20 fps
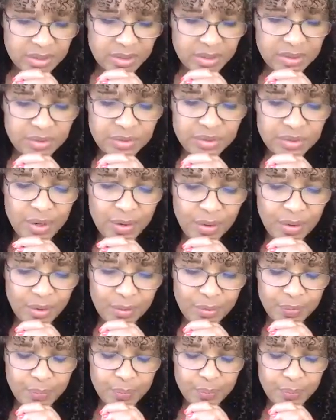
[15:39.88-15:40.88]

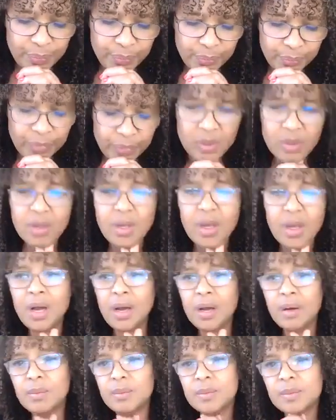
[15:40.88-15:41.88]
So,
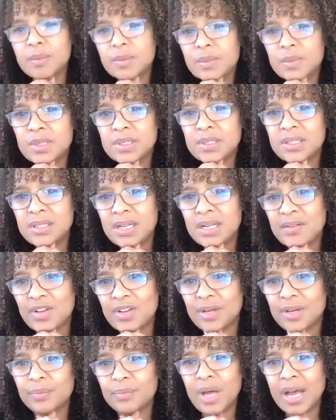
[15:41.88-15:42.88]

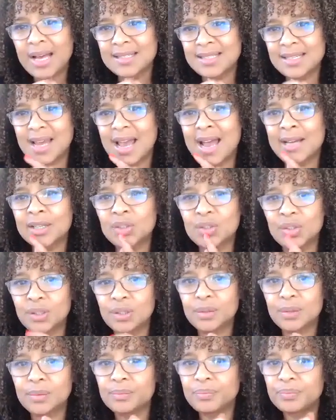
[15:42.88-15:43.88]
Stephen, as an
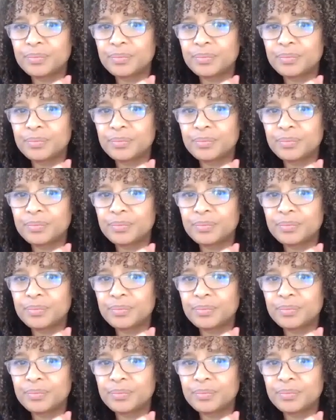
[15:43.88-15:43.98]
actor,